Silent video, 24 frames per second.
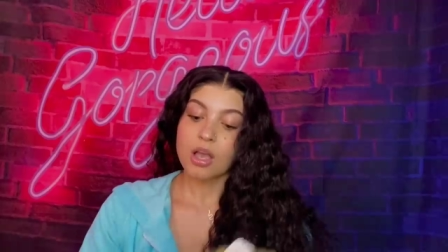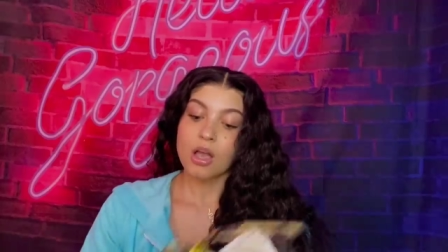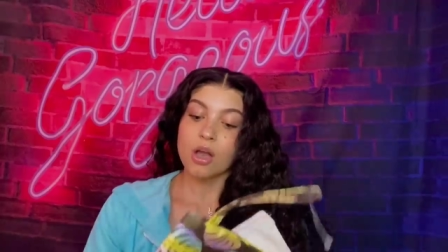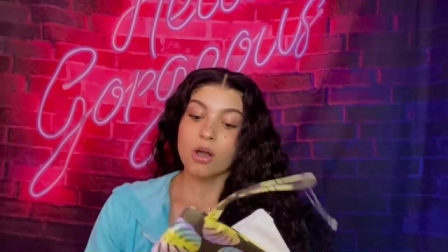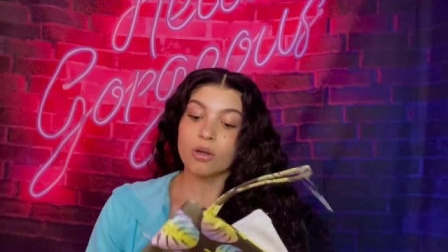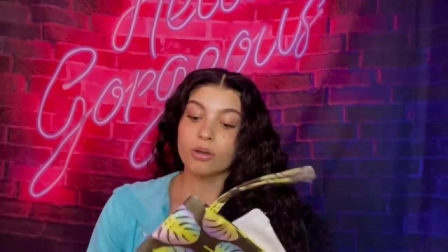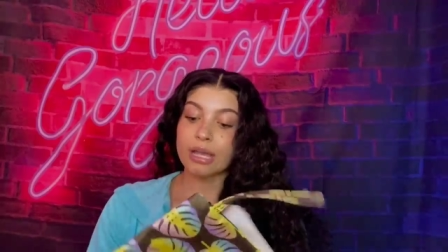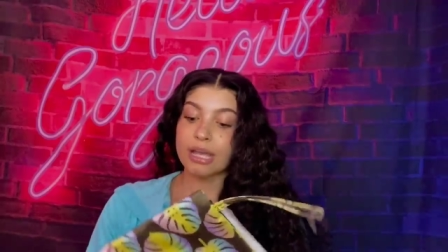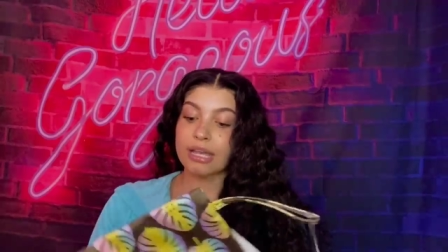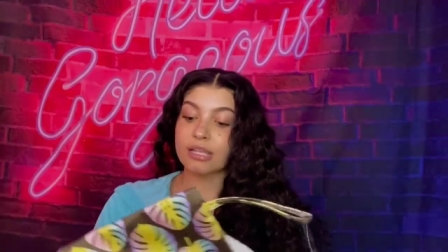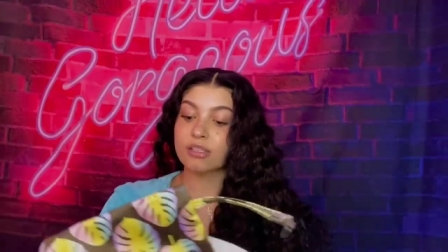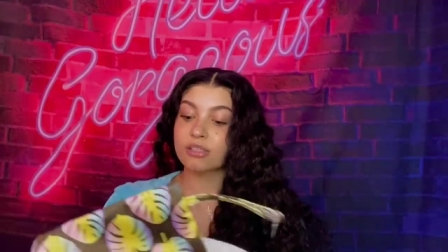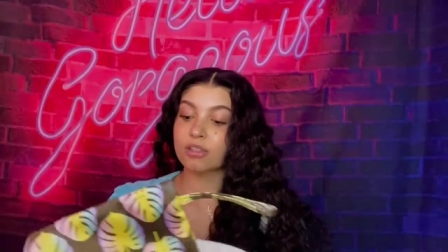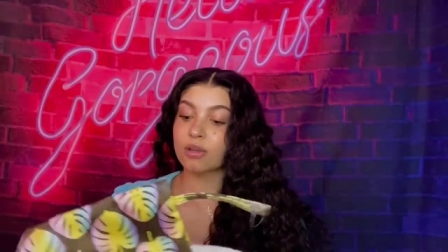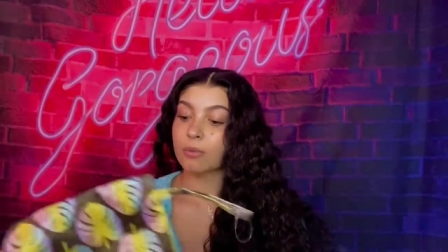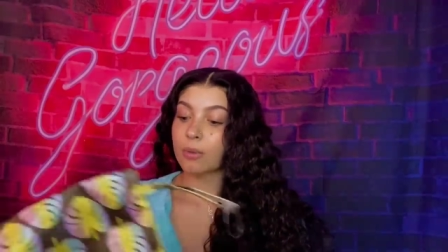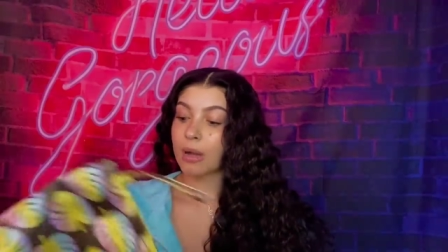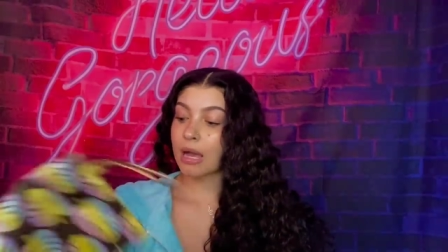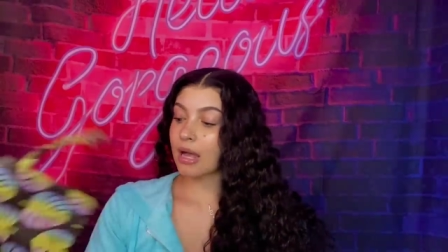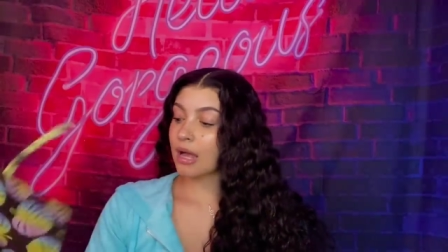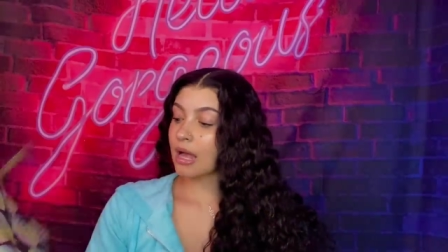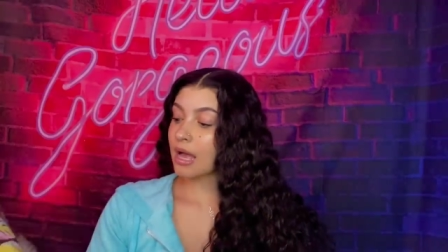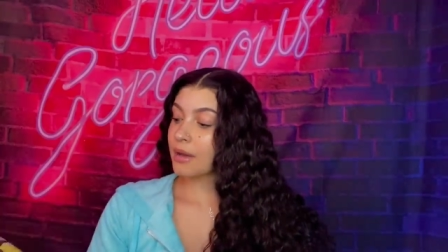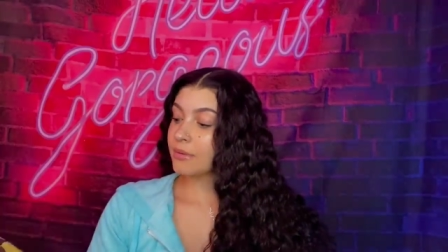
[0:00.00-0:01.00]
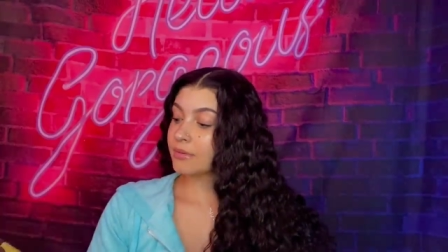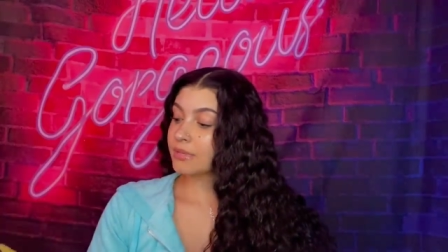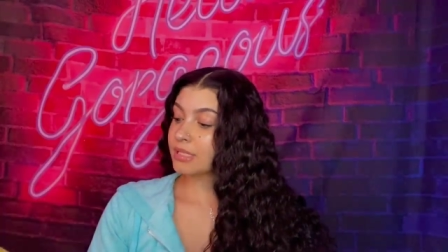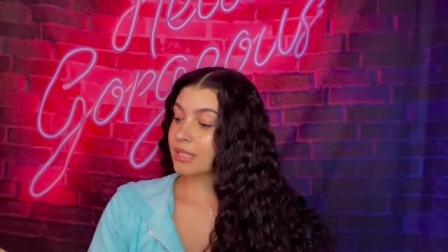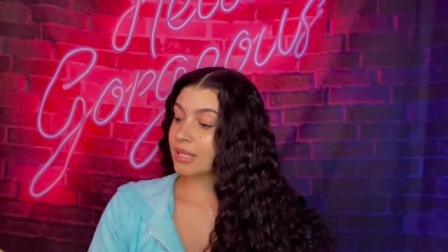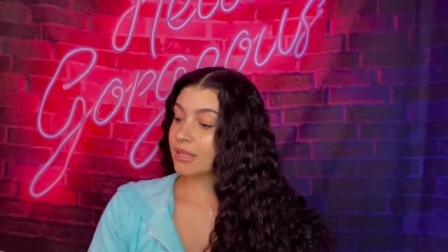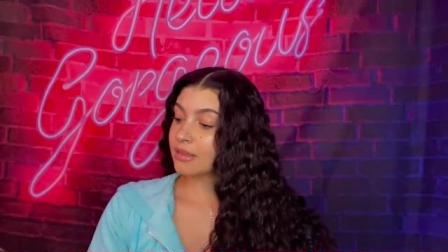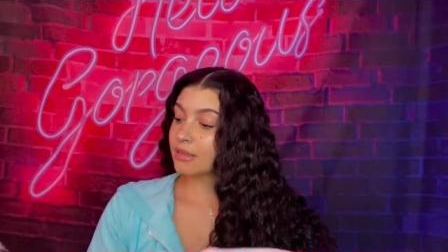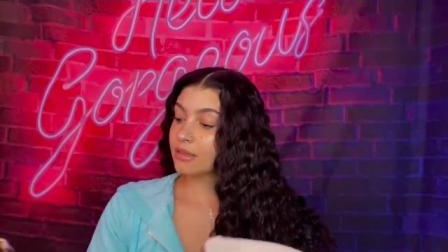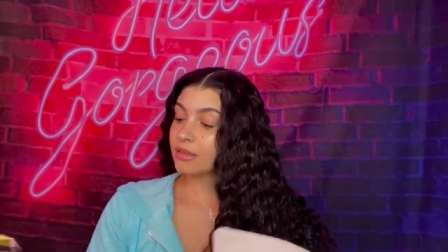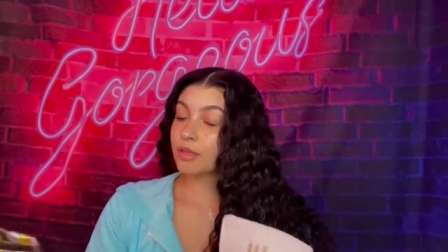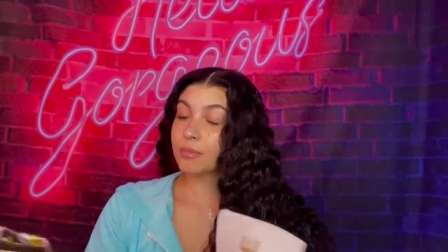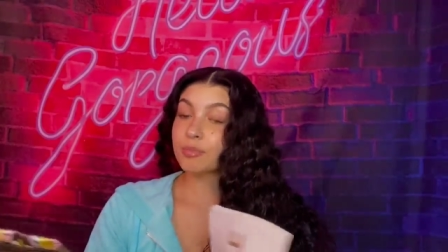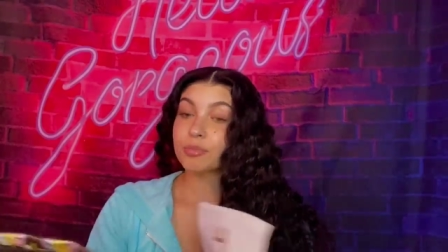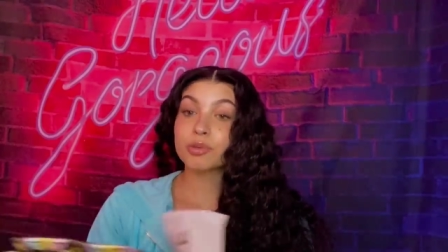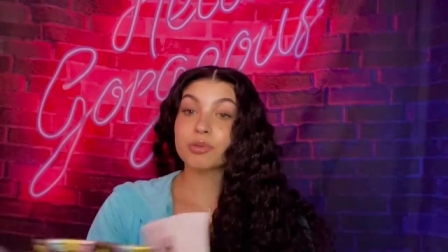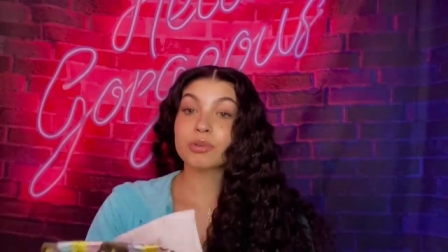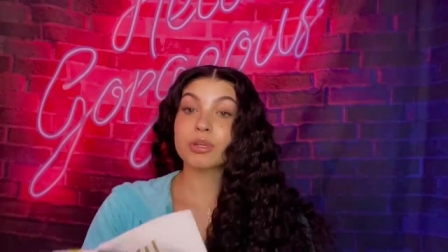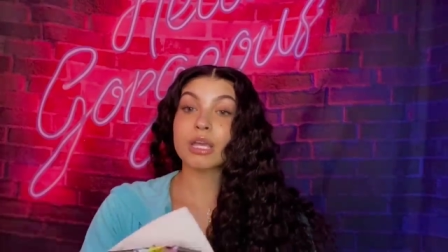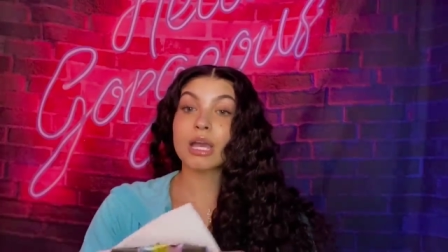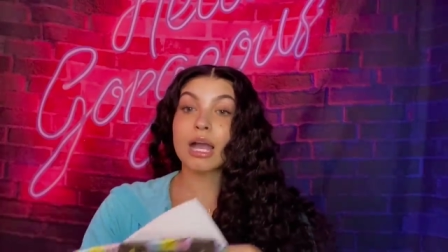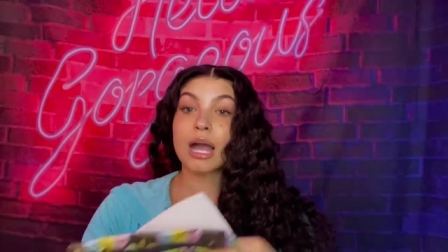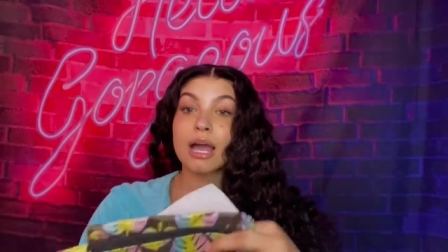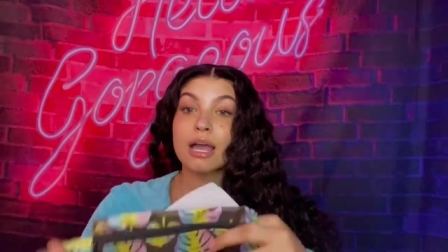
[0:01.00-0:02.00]
Okay, so while I was in the
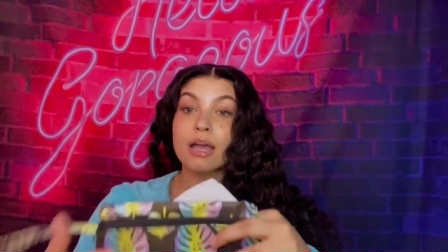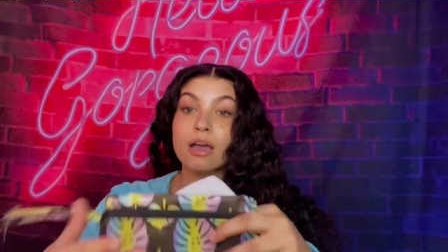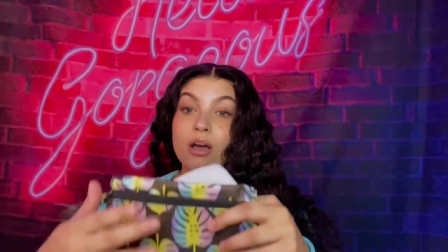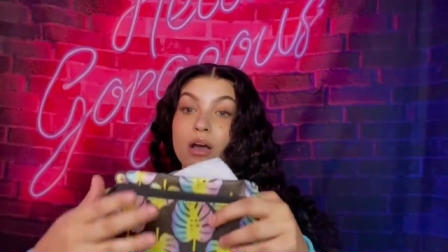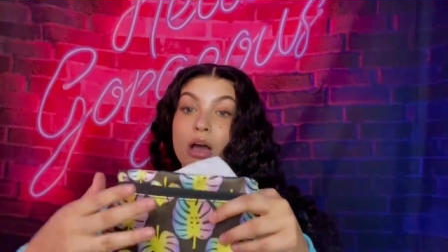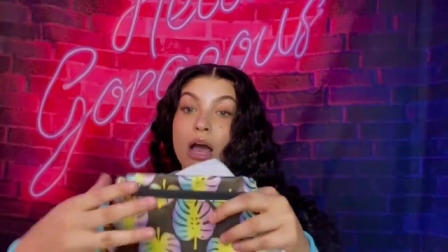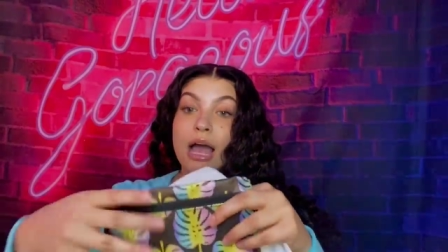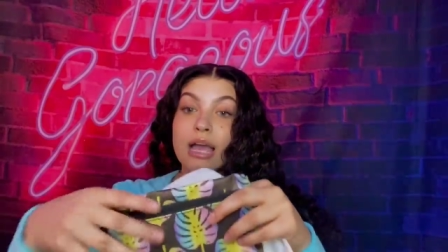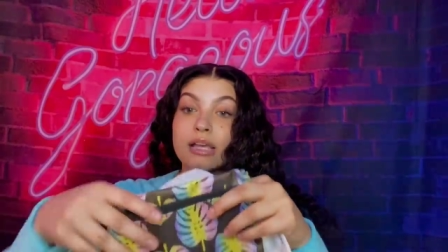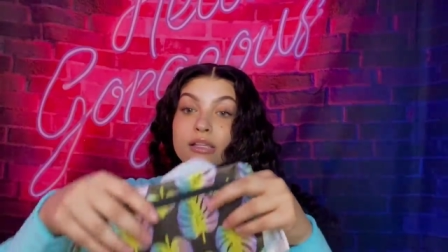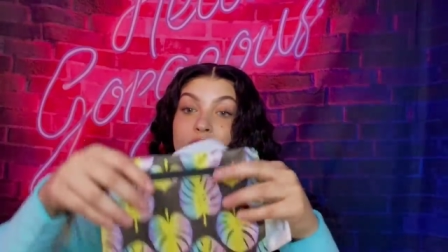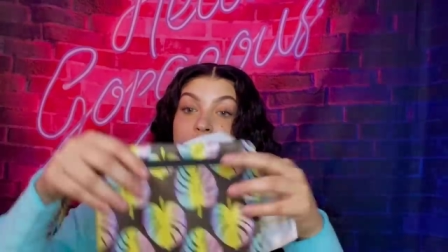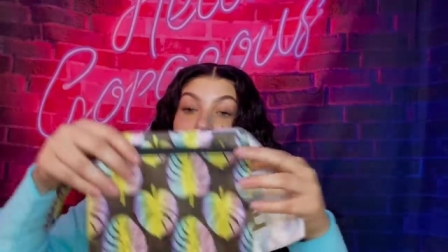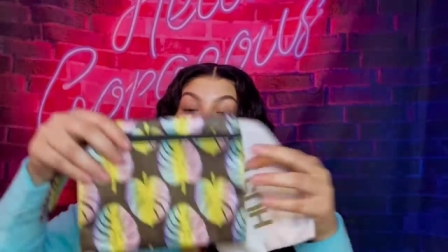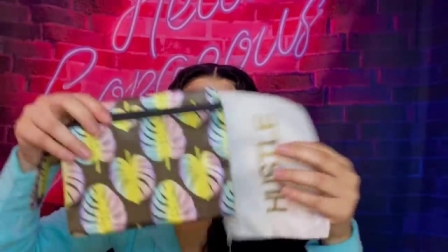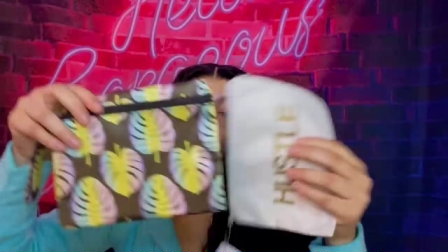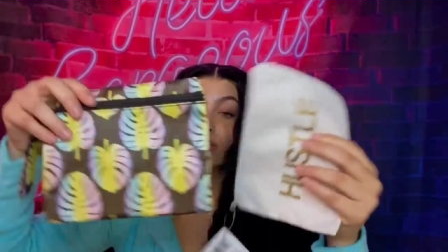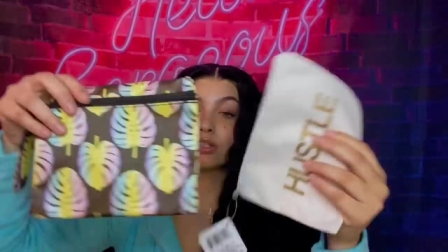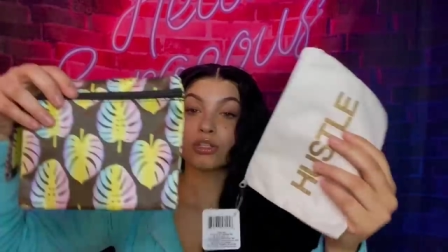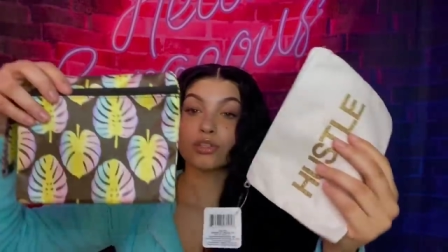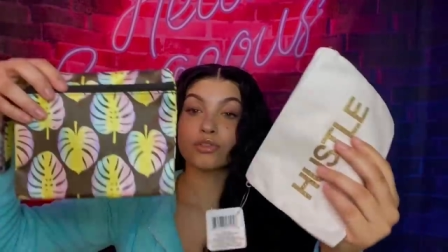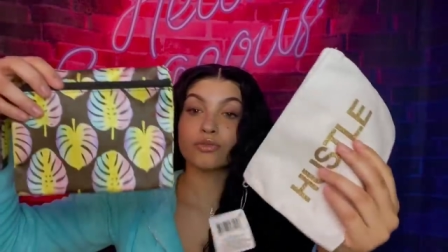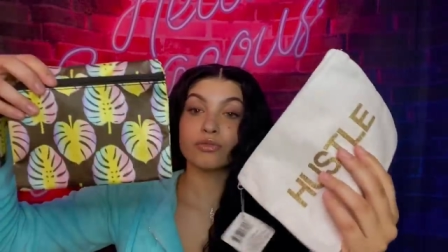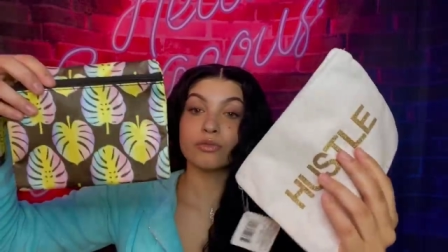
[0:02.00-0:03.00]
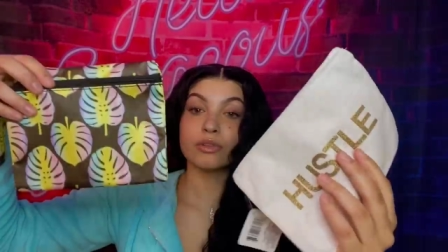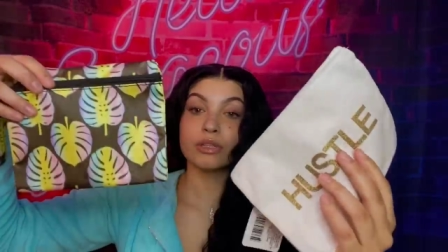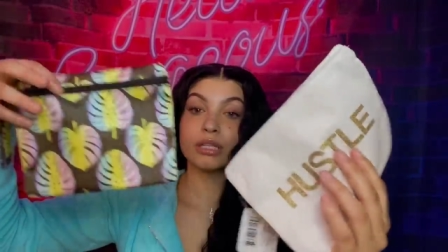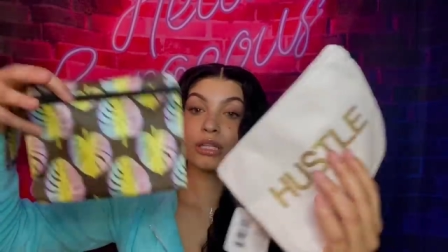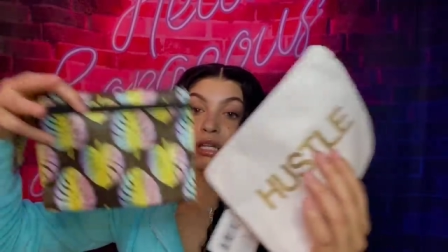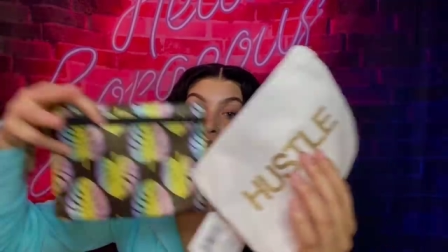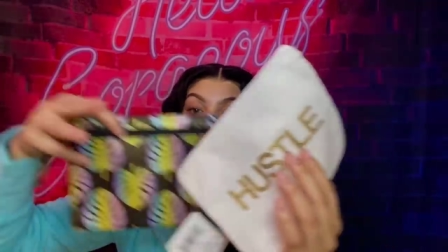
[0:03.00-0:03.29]
beauty aisle, I saw these really